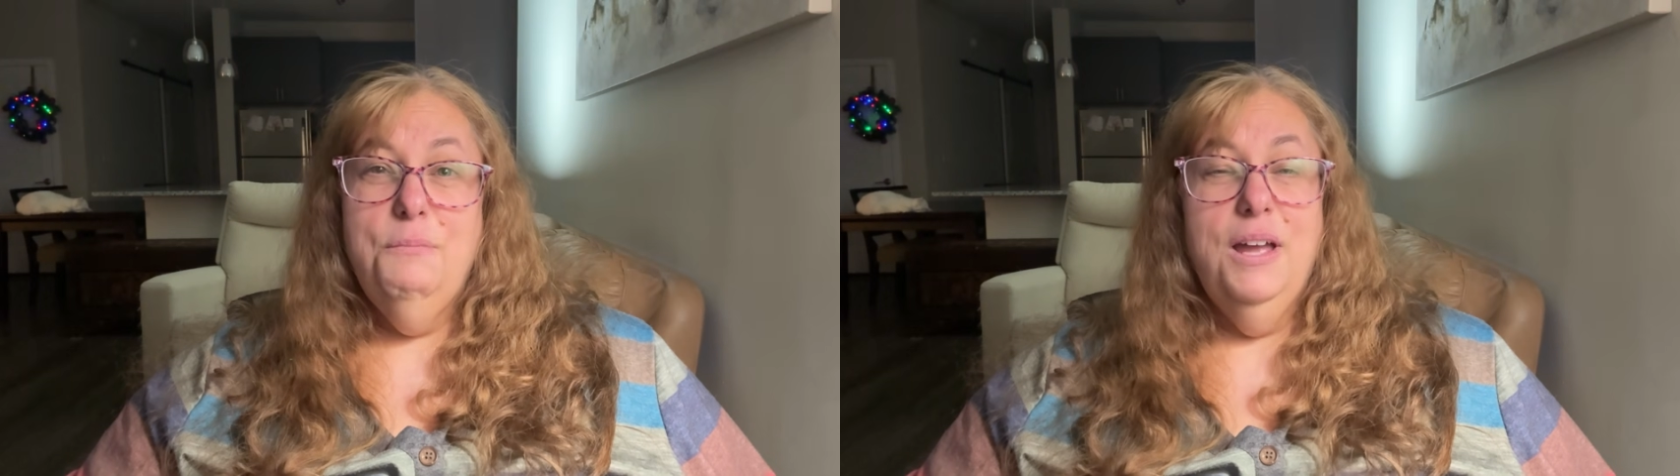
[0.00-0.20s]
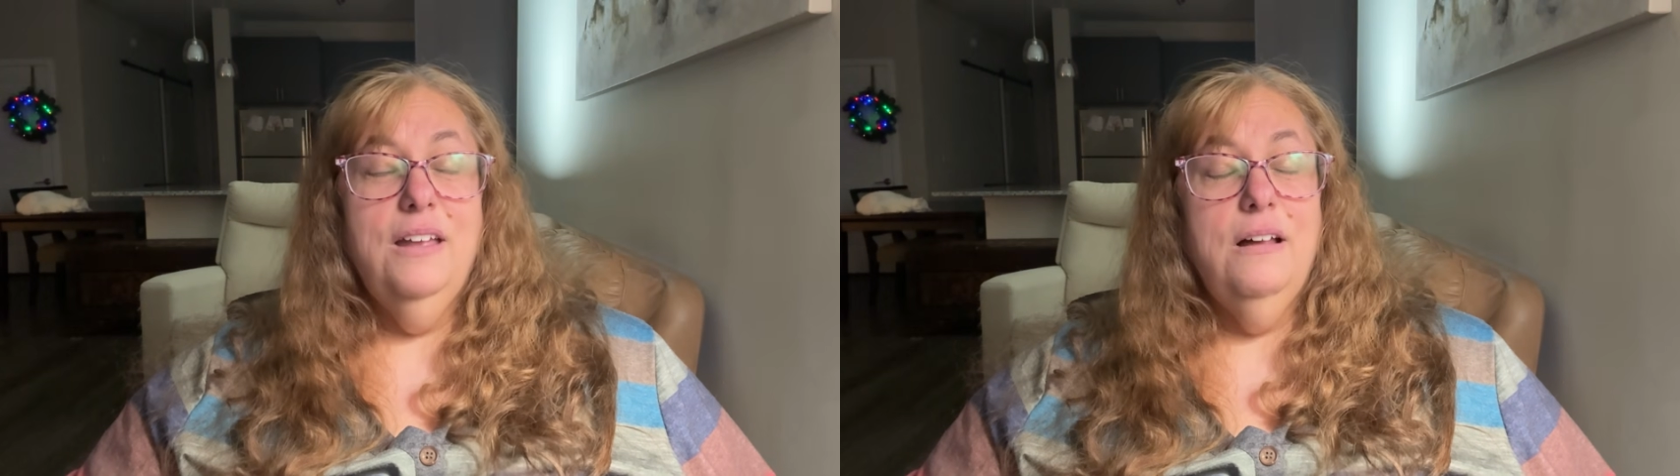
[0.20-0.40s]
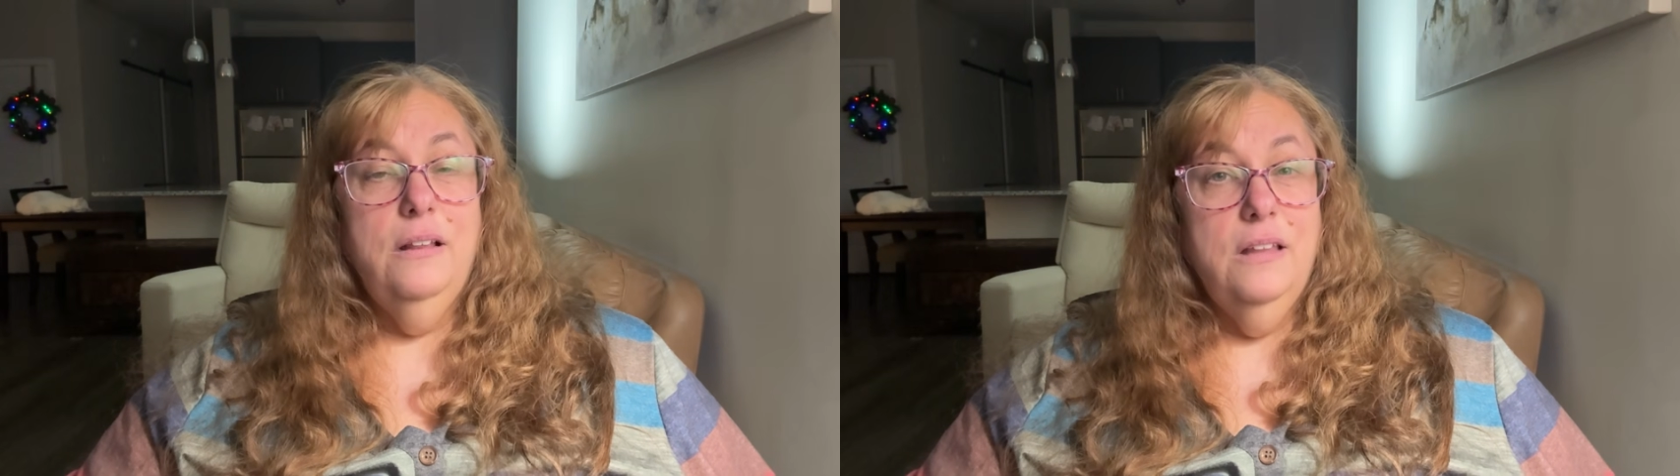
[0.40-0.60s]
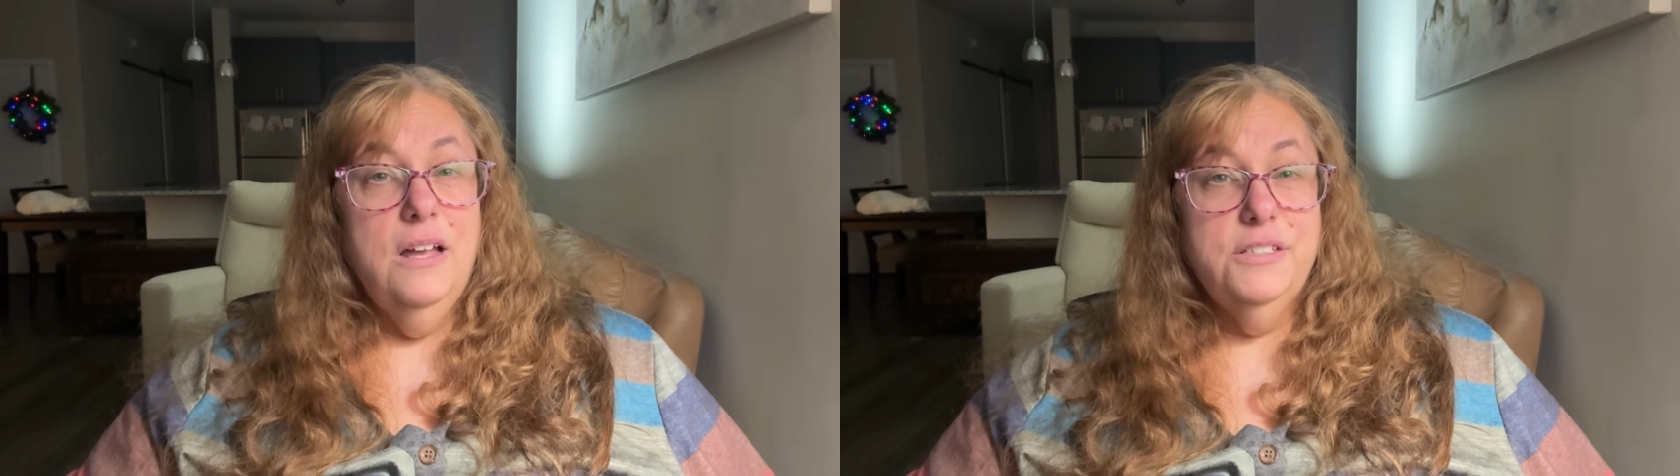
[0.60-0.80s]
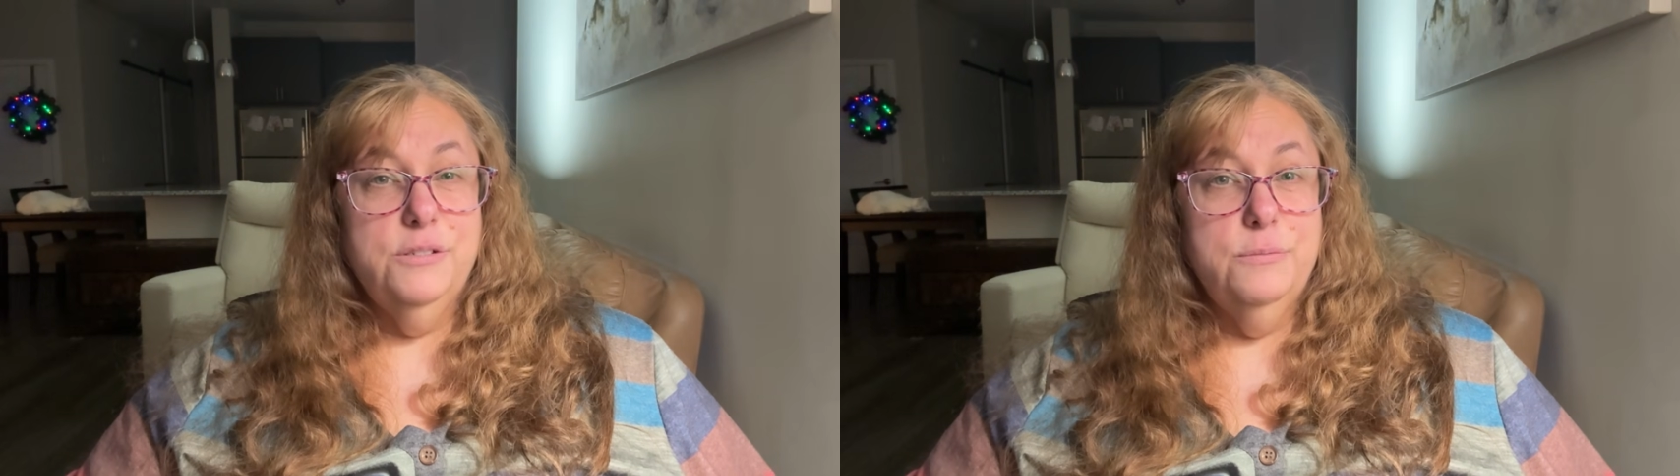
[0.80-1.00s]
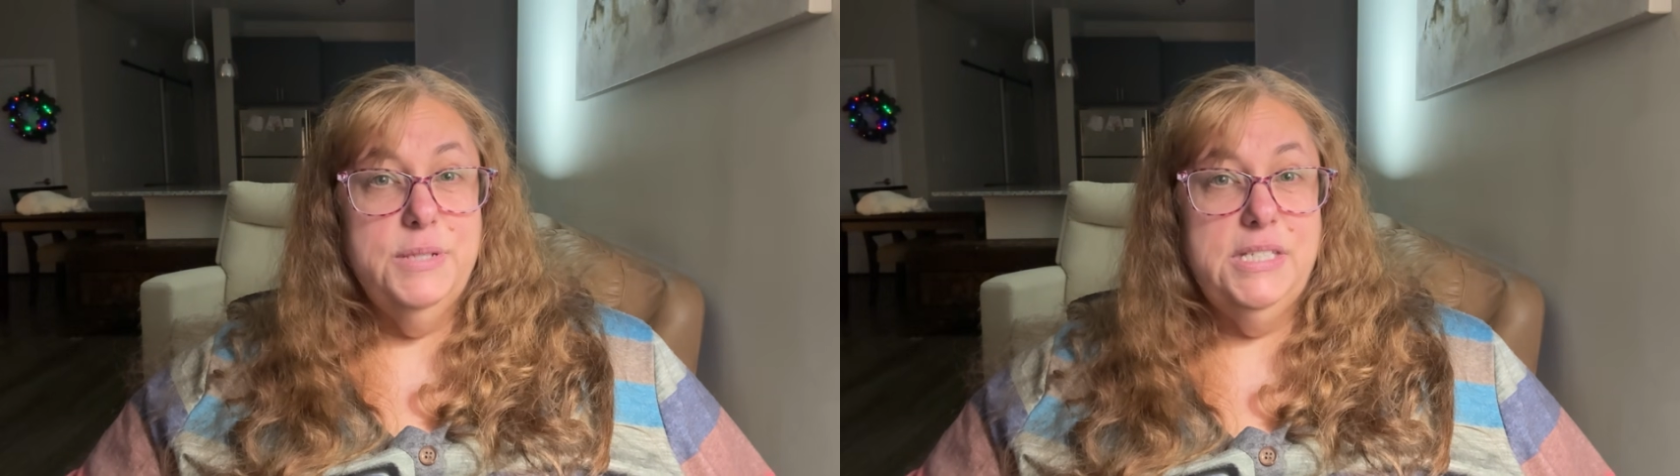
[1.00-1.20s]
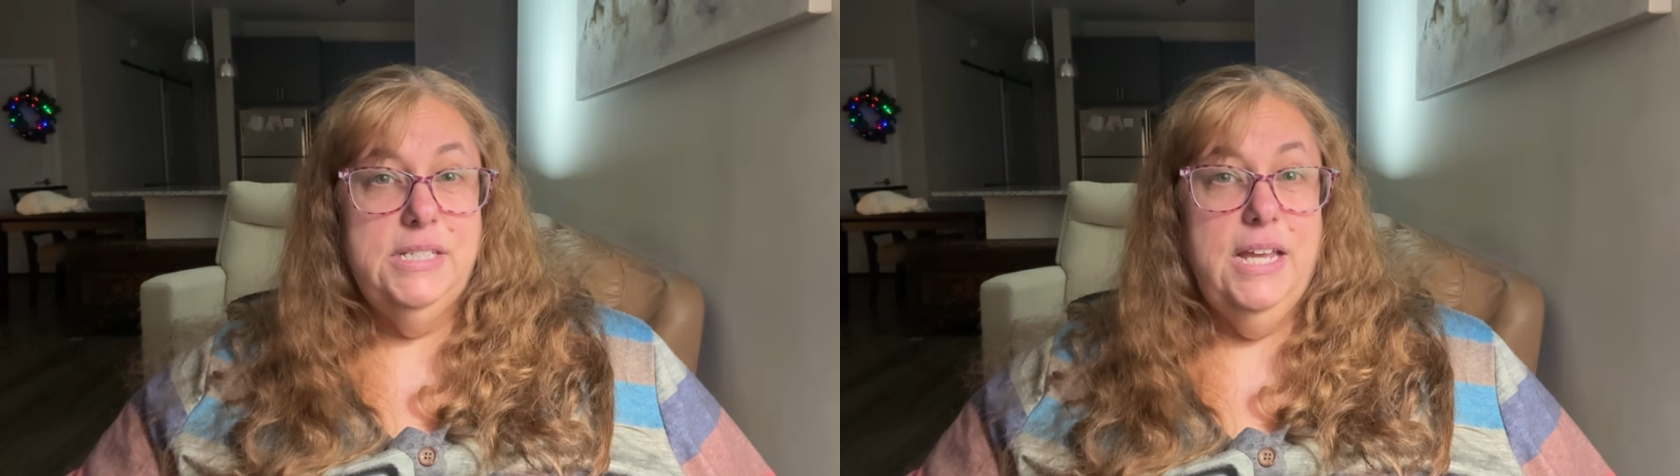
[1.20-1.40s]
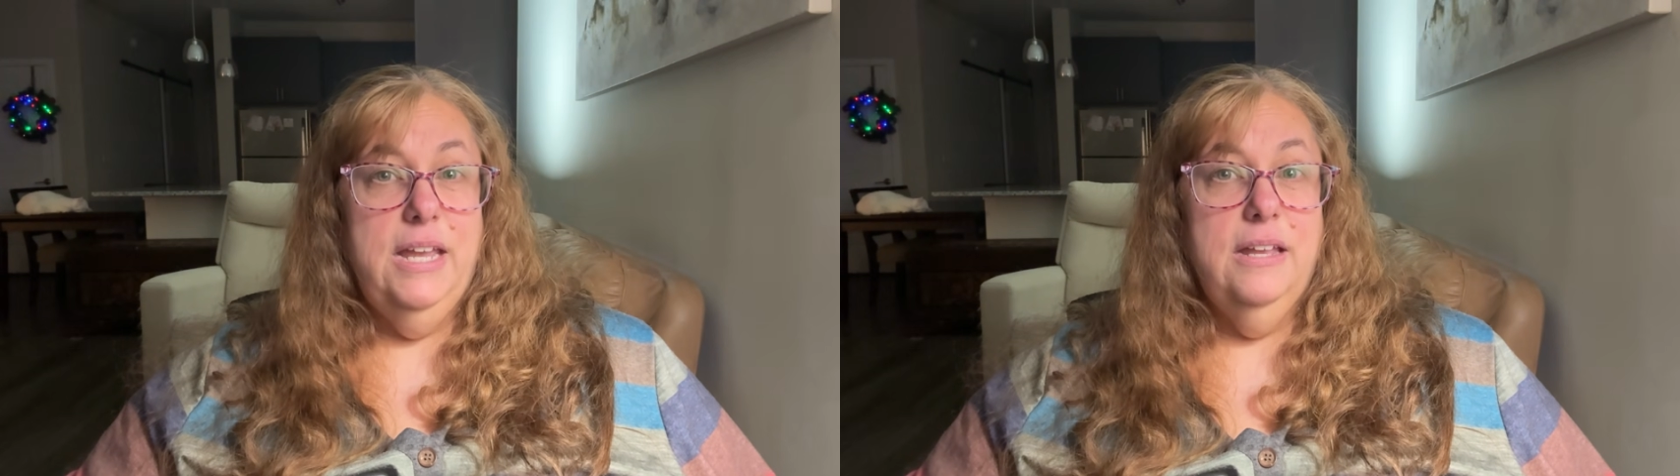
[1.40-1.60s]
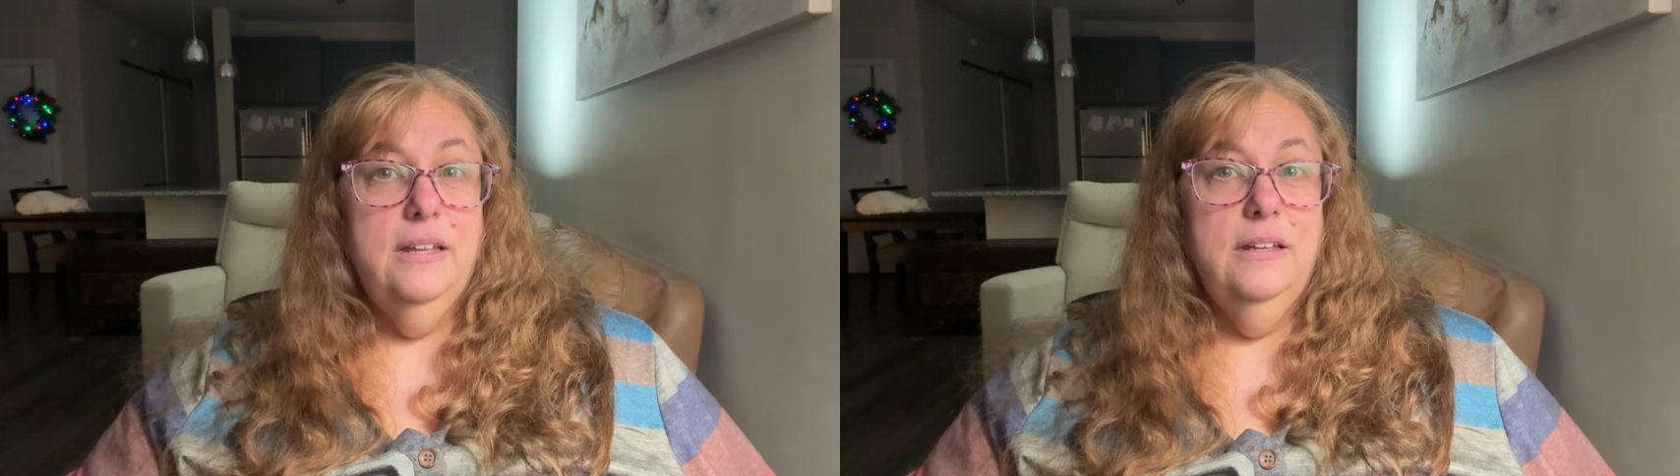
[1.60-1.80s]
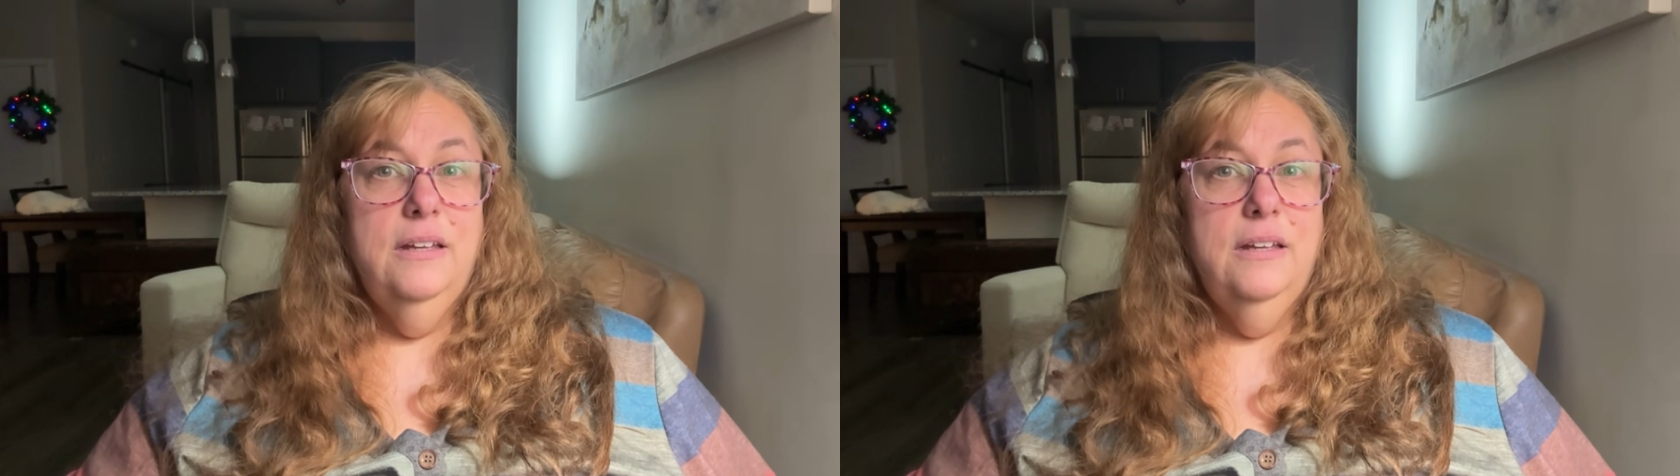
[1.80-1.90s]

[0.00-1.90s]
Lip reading: my colossal mistake.